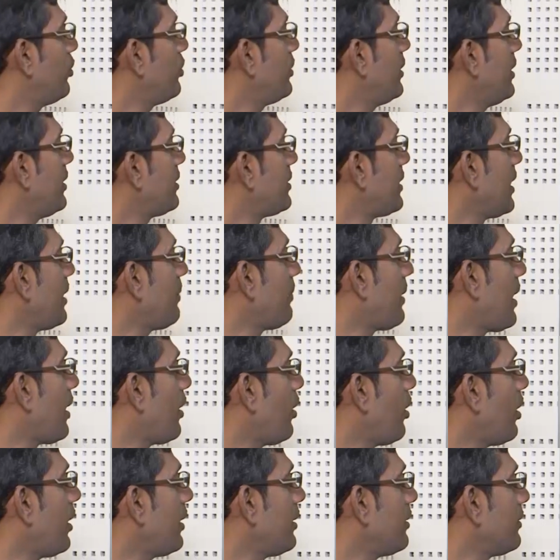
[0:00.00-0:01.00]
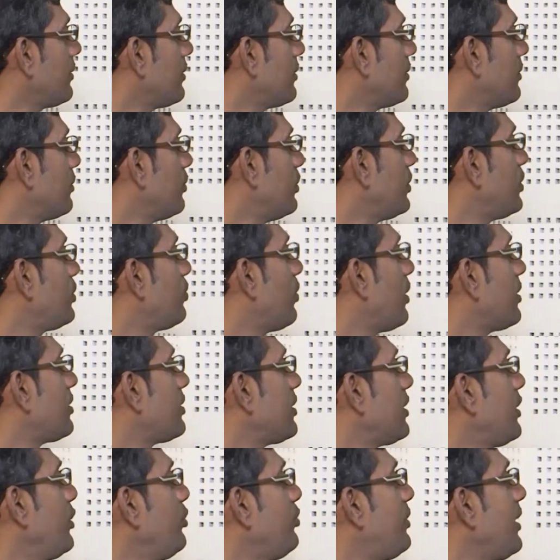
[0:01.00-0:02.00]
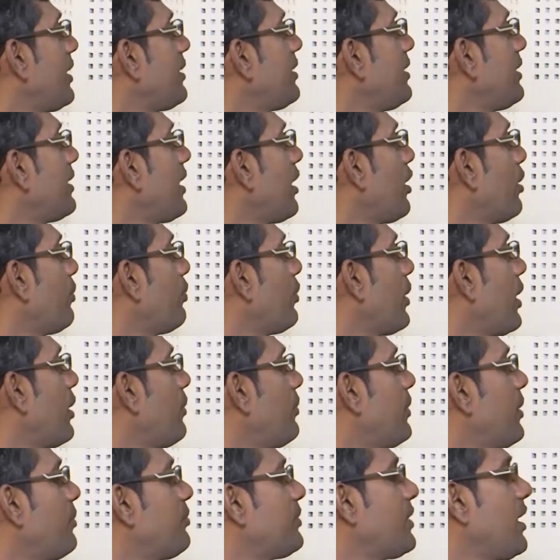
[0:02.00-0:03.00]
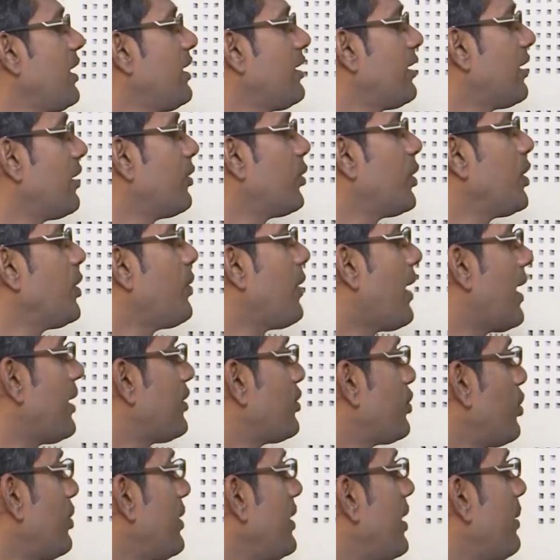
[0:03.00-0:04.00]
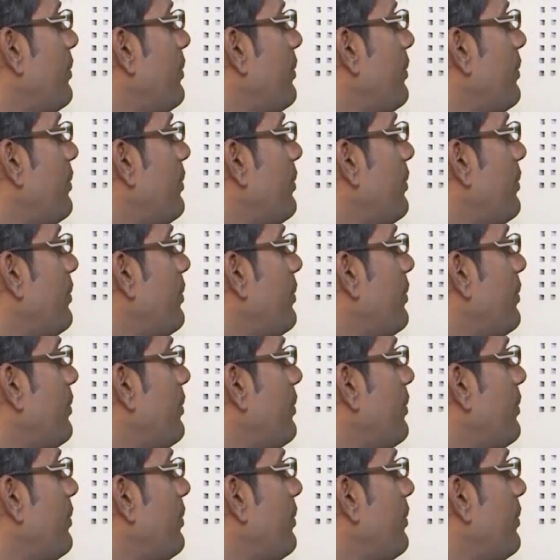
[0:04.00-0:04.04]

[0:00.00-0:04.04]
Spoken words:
this same alloy which was eutectic alloy for aluminum silicon, when you add sodium